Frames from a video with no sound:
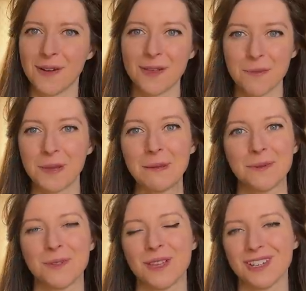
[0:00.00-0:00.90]
other
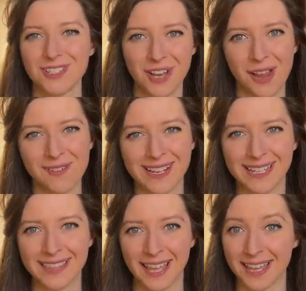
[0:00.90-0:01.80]
people that are
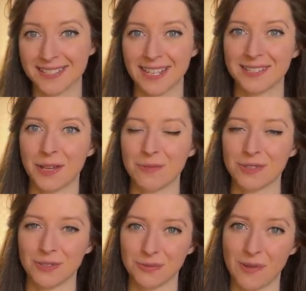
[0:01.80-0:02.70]
sharing their setups
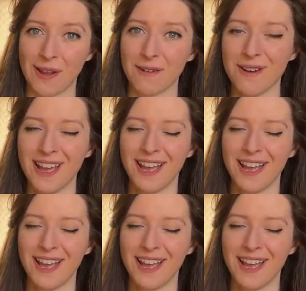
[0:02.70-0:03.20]
as well.